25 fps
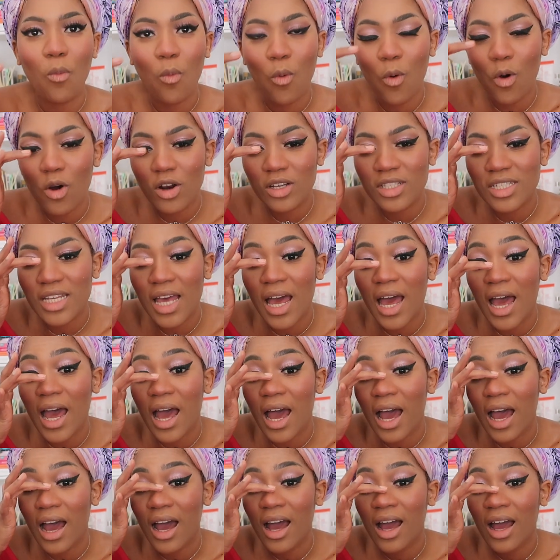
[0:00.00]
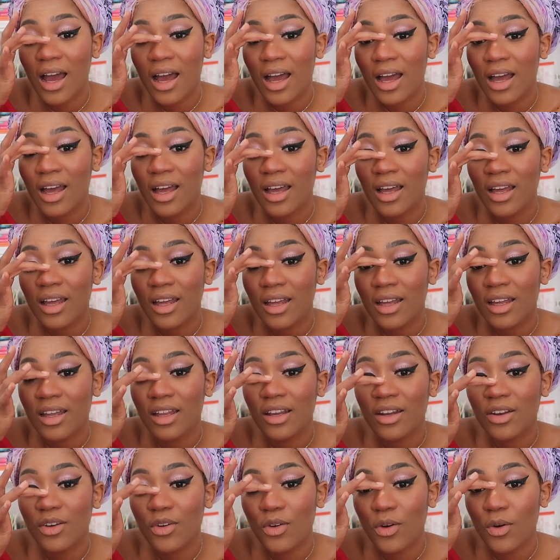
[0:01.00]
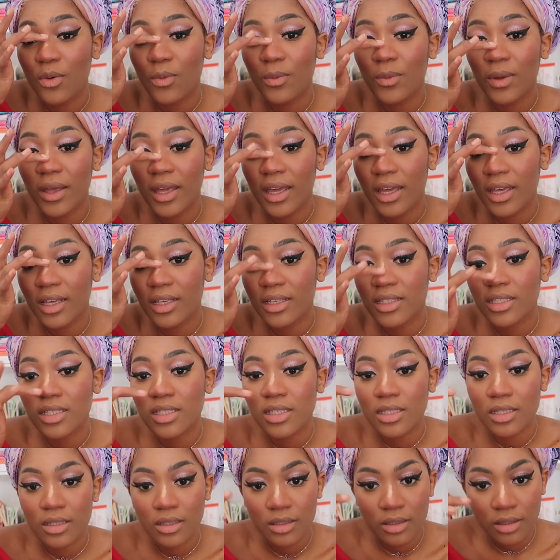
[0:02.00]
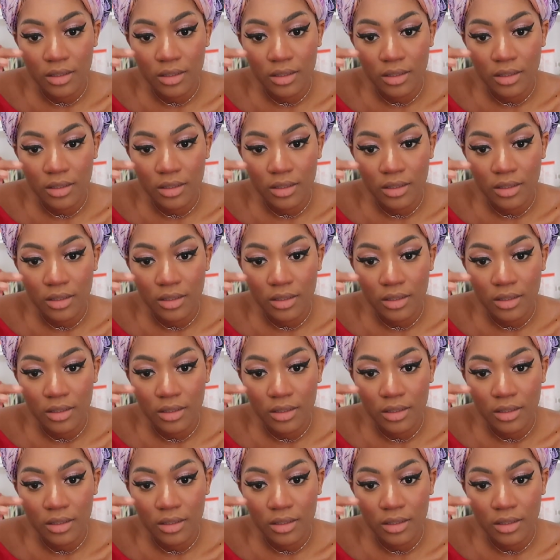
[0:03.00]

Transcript: water? No ways.